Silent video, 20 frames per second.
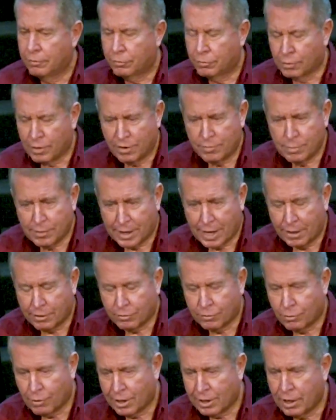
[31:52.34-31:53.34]
Three of them have
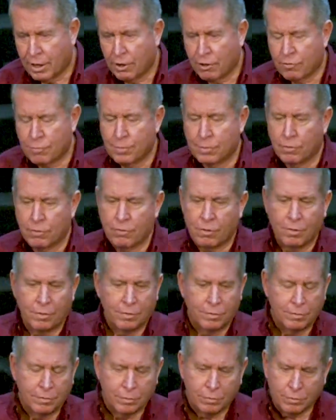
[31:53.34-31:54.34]
got great husbands,
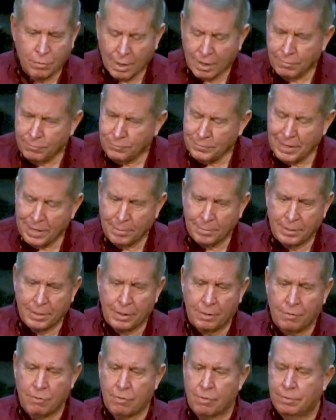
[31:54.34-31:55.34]
great
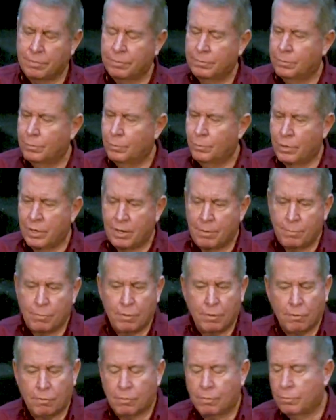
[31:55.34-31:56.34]
families. One of
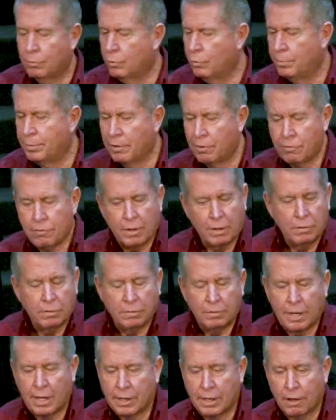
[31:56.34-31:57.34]
them will be
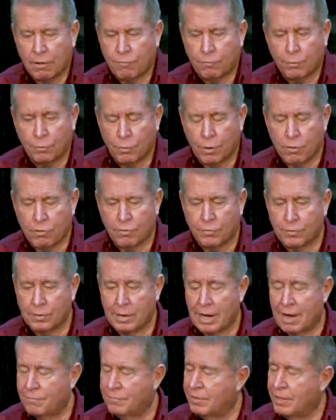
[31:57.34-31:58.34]
single, I guess, for the rest of her
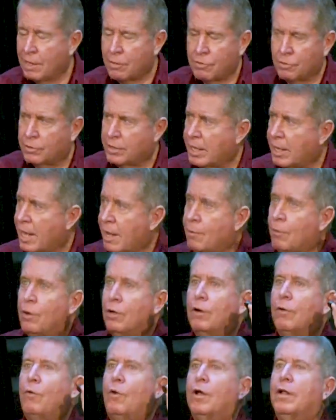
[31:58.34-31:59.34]
life, and that's okay. I
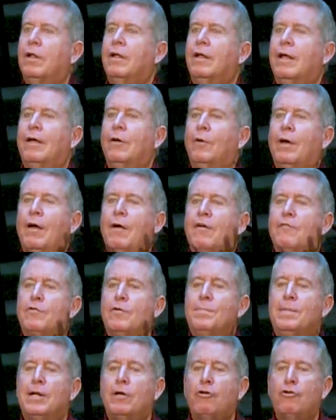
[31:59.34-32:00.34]
want whatever
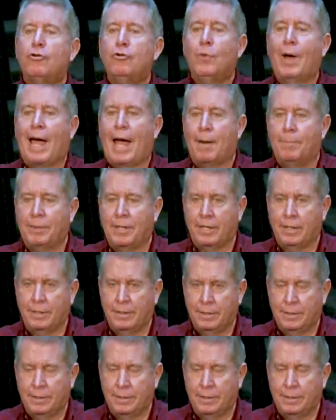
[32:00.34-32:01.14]
makes you happy.